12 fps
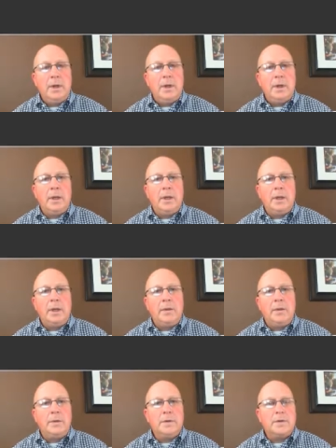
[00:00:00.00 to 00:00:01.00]

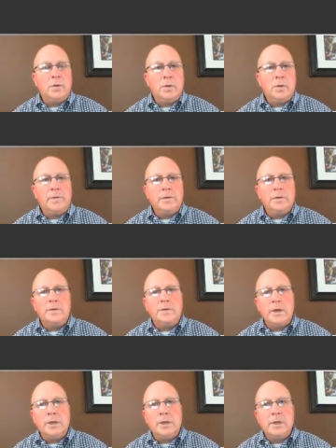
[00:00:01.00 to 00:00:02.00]
and there's no more fills
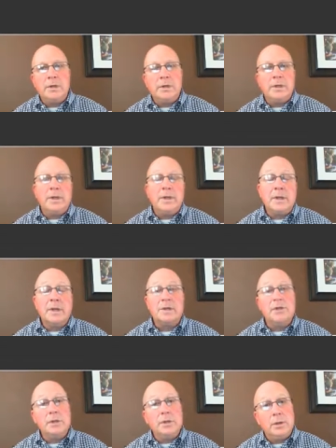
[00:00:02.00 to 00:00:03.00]
for that year, and then the
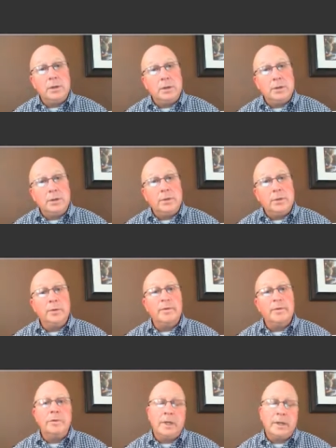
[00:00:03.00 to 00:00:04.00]
next year they're
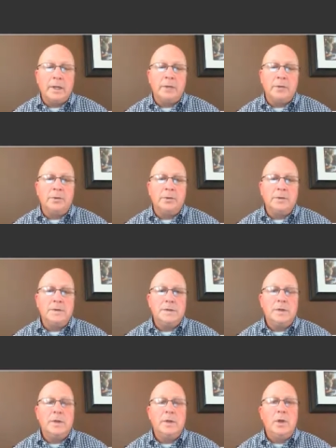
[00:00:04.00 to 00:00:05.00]
refilling the
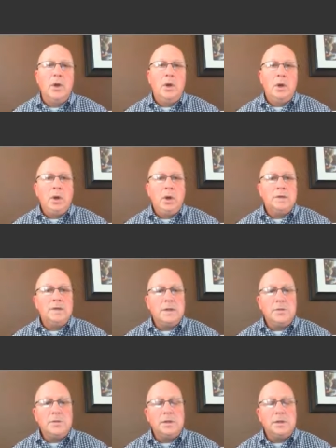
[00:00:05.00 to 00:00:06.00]
nitroglycerin, our
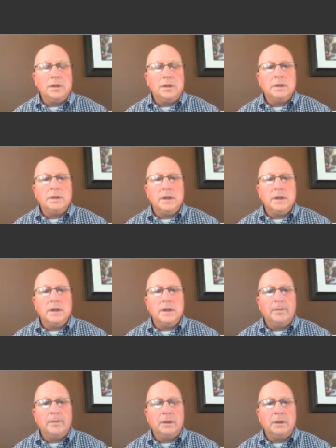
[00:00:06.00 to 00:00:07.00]
assumption is
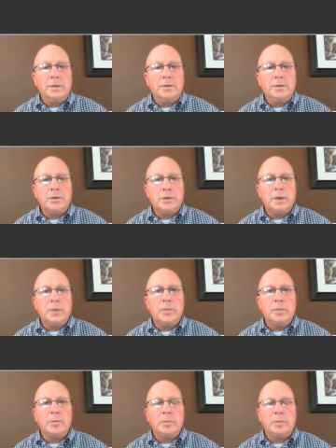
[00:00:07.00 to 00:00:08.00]
that particular drug
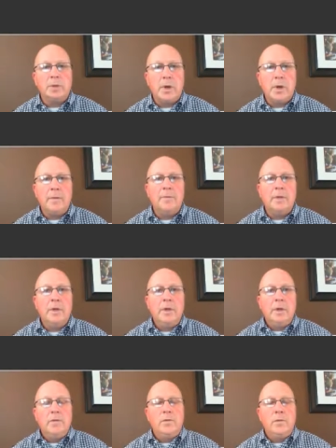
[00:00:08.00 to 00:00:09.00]
has been prescribed
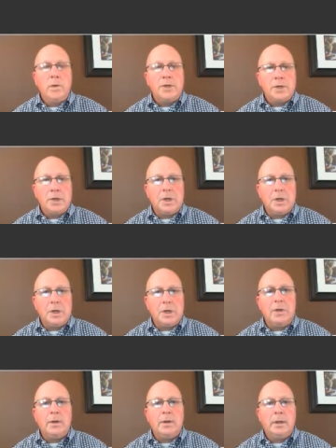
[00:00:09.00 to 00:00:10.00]
for
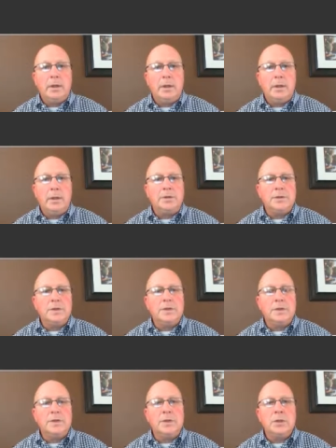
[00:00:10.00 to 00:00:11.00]
angina, and they're
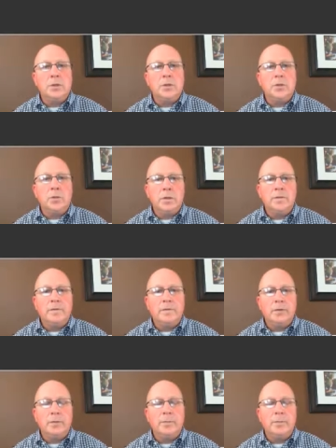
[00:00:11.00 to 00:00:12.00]
just continuing to
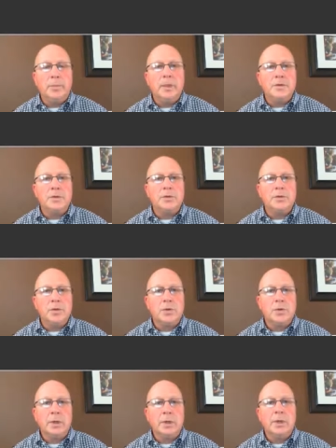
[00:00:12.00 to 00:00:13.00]
refill it as the
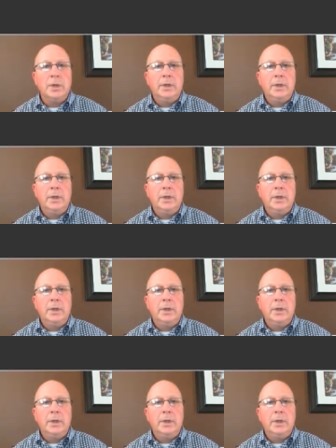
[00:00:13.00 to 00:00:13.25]
drug